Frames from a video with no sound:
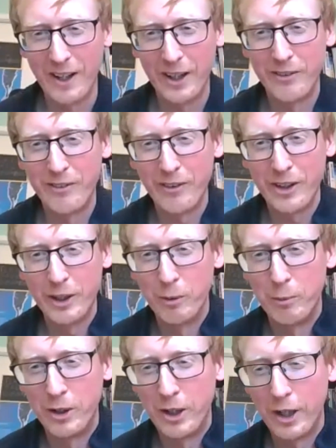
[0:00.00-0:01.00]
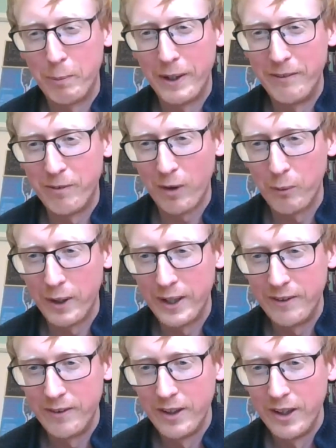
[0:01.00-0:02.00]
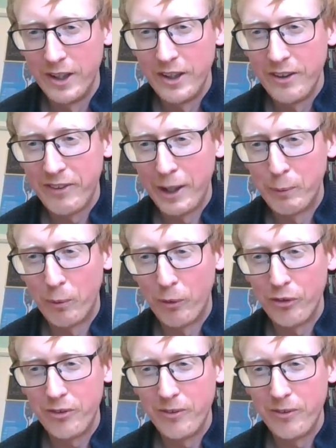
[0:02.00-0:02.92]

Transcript: and you'll kind of be following. Yes. yeah.